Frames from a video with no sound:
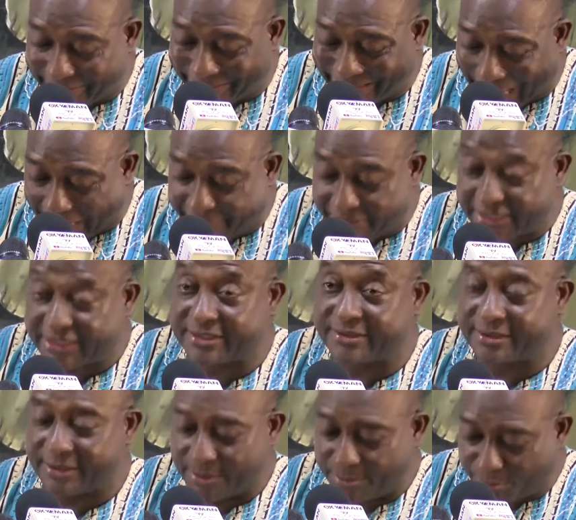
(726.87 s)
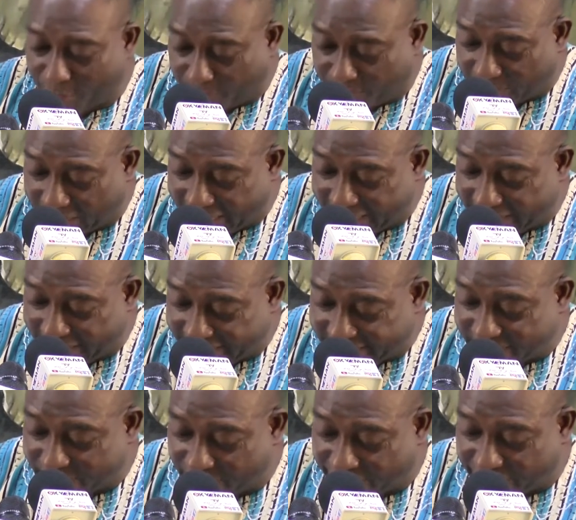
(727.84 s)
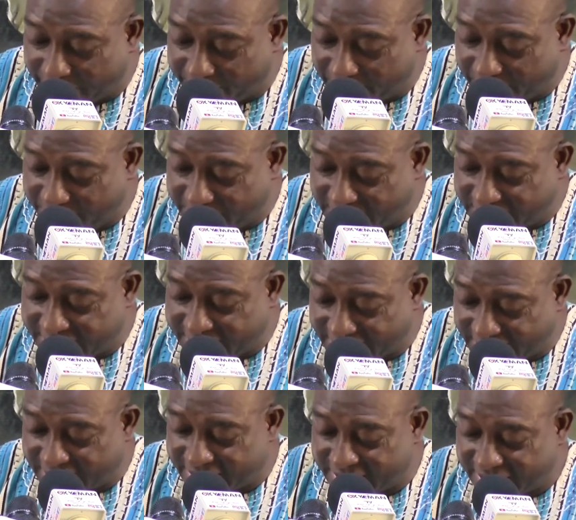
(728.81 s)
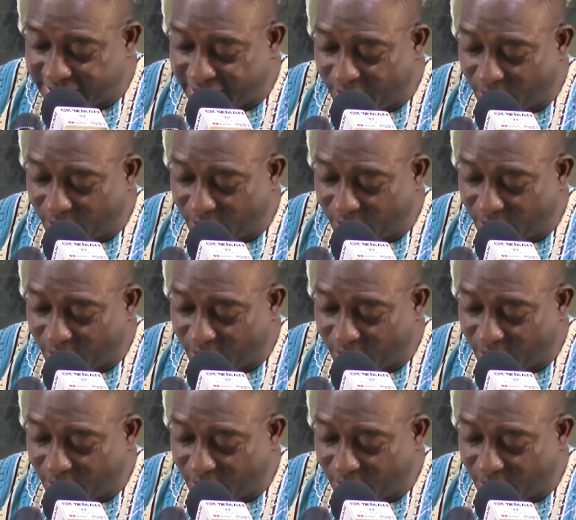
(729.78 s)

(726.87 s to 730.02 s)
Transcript: direct popular election of MMDCs